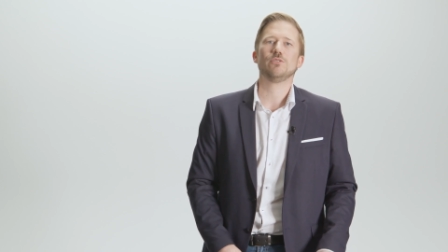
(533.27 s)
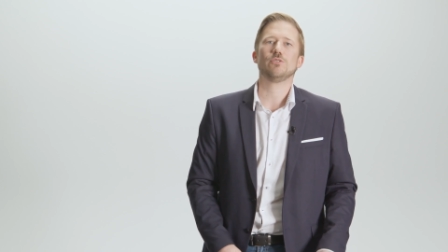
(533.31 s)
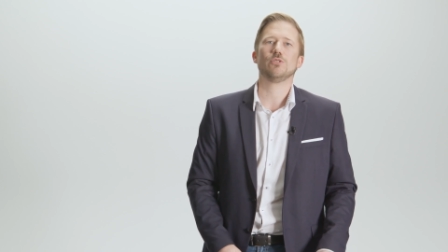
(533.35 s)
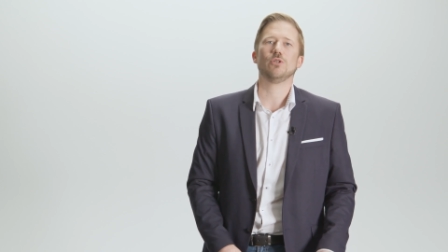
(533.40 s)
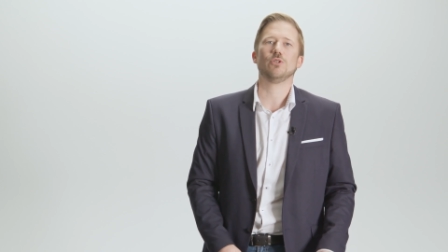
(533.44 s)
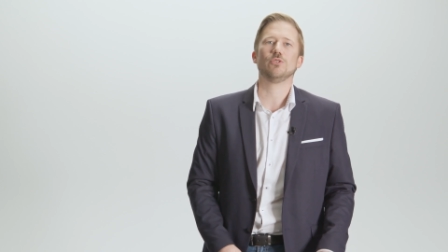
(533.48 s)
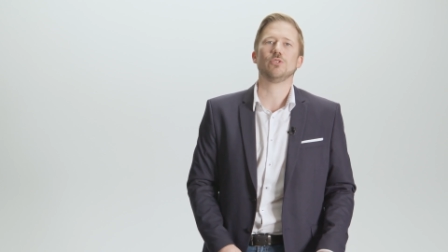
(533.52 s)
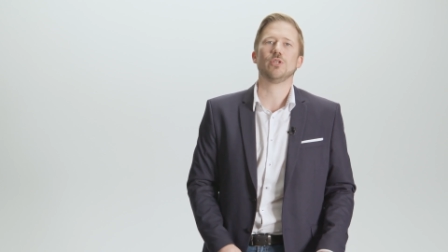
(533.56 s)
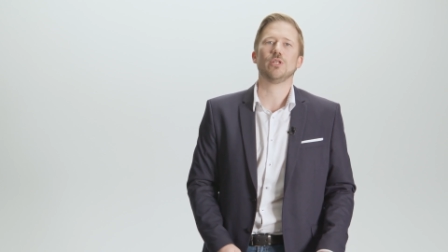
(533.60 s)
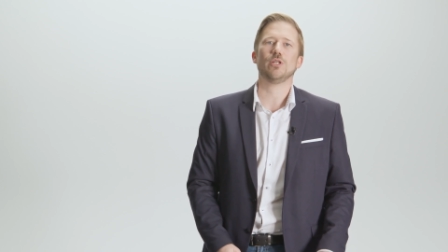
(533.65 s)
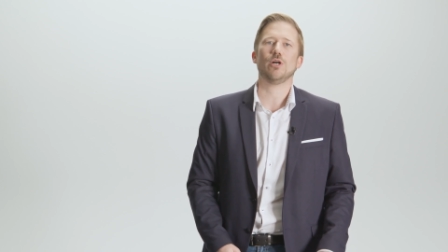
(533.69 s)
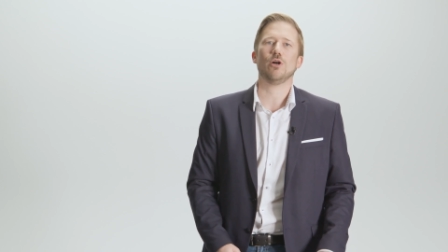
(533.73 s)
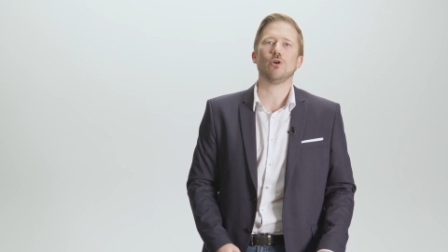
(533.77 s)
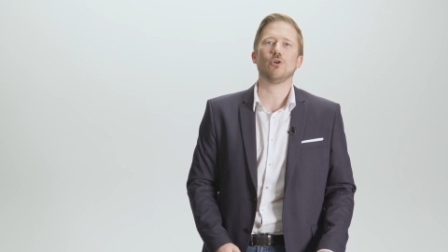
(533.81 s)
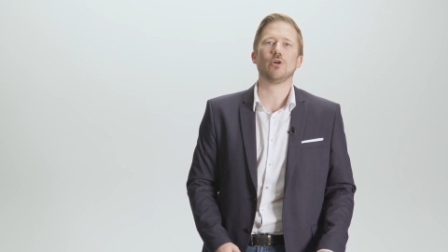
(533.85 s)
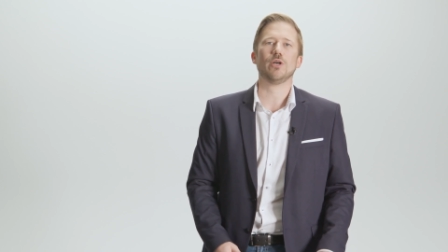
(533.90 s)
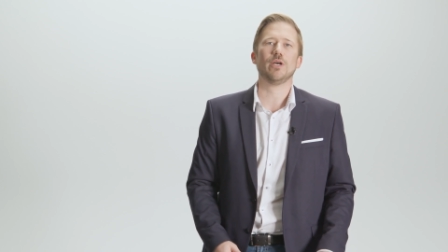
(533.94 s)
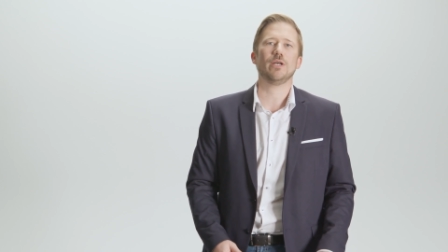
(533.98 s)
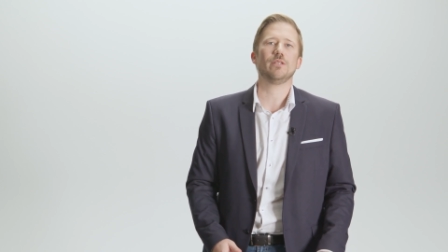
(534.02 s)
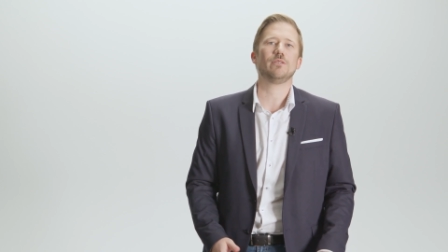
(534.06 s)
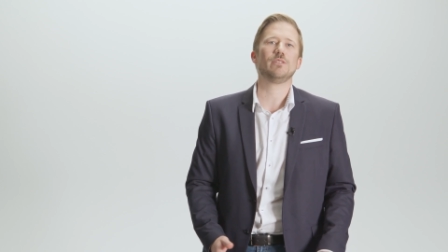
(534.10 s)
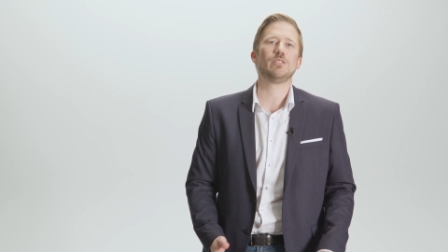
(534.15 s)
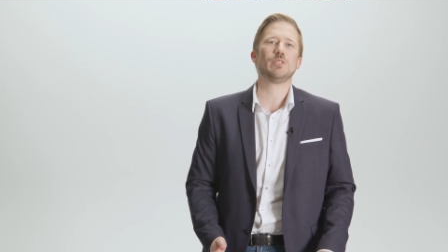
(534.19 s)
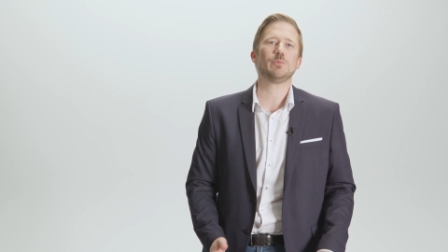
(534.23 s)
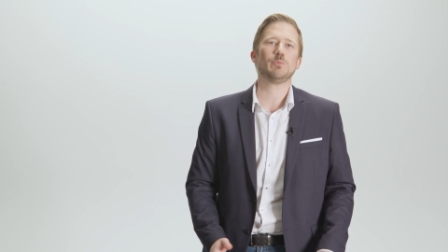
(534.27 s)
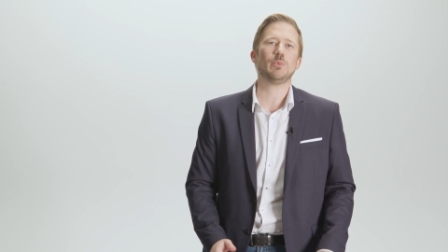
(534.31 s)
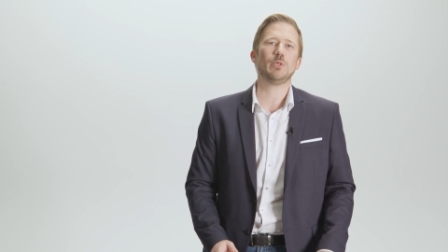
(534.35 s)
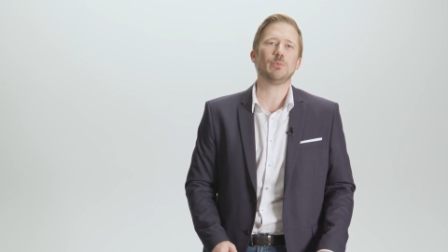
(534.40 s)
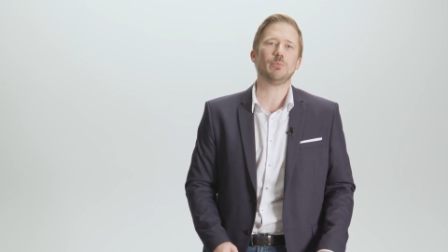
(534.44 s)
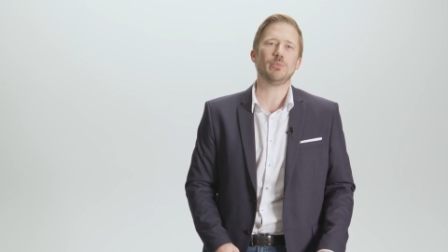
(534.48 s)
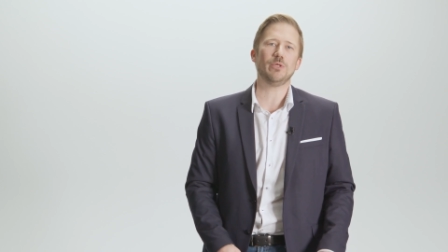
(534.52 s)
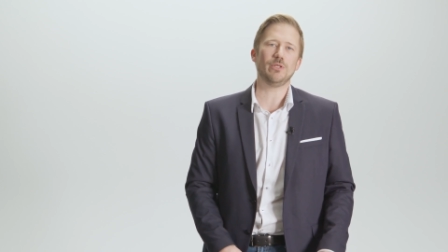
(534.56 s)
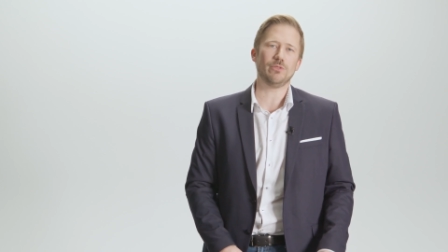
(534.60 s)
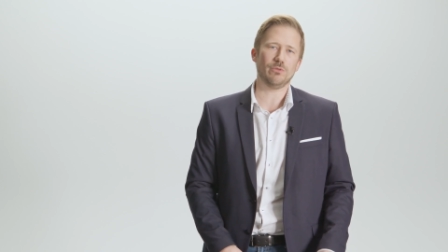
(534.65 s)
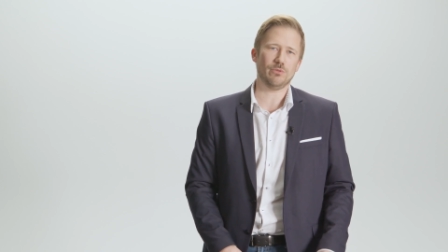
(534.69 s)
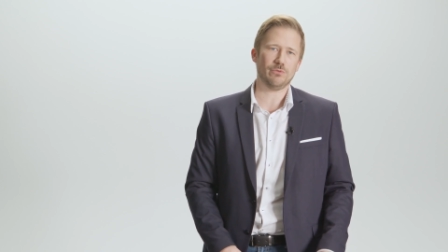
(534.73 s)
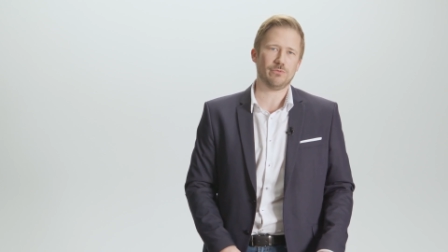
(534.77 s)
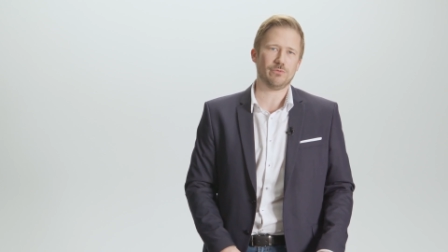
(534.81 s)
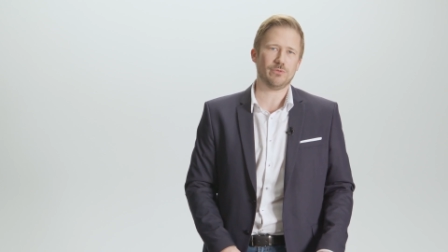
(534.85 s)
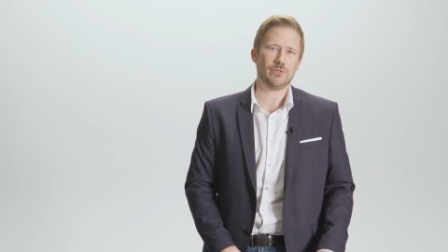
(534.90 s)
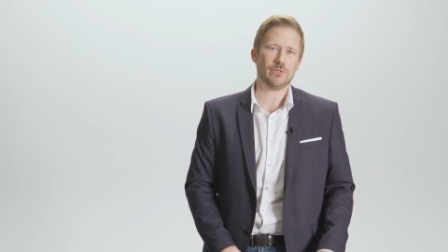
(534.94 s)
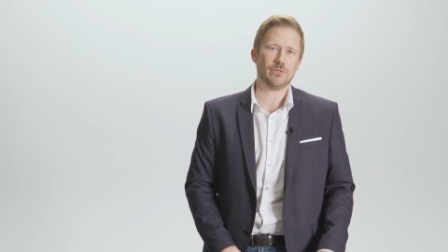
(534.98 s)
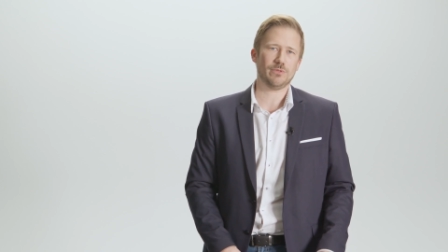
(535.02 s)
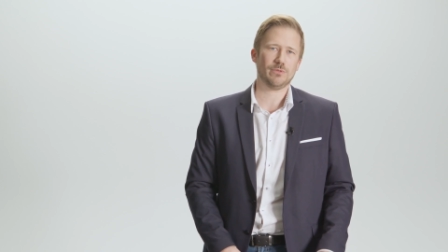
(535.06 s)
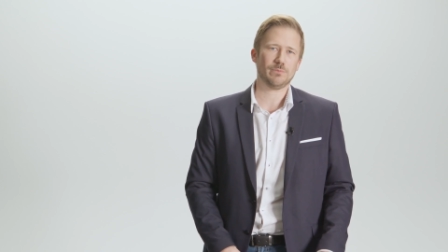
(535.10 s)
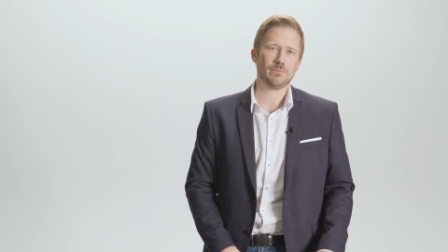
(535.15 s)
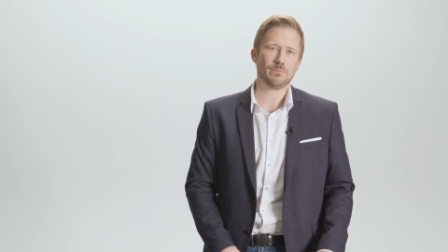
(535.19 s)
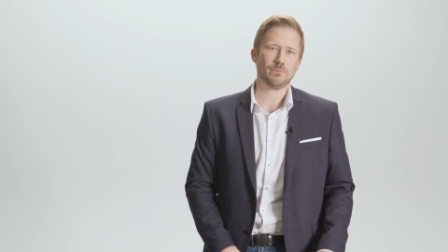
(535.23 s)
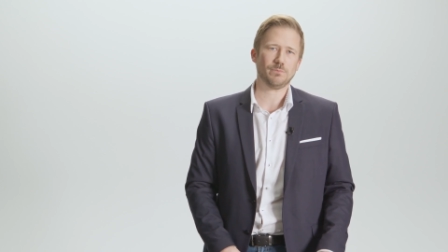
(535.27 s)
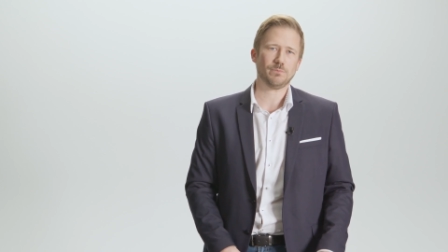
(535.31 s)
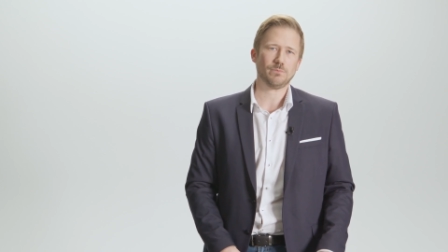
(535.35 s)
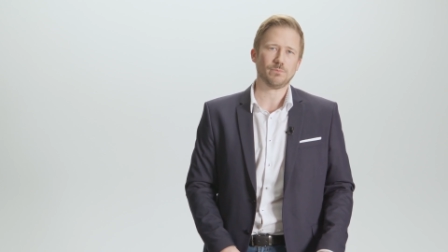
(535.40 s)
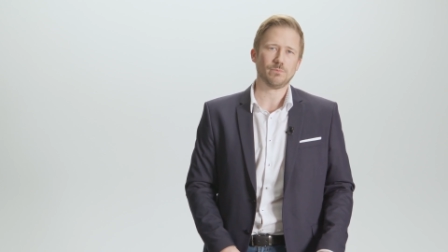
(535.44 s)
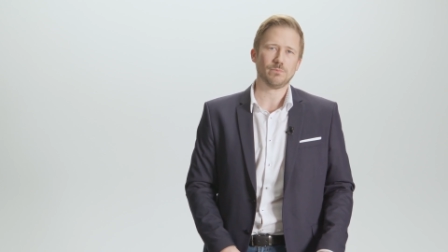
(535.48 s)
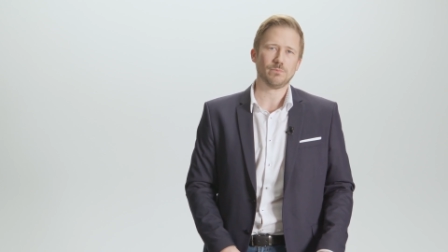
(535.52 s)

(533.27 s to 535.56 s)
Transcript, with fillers: but also opens a display image.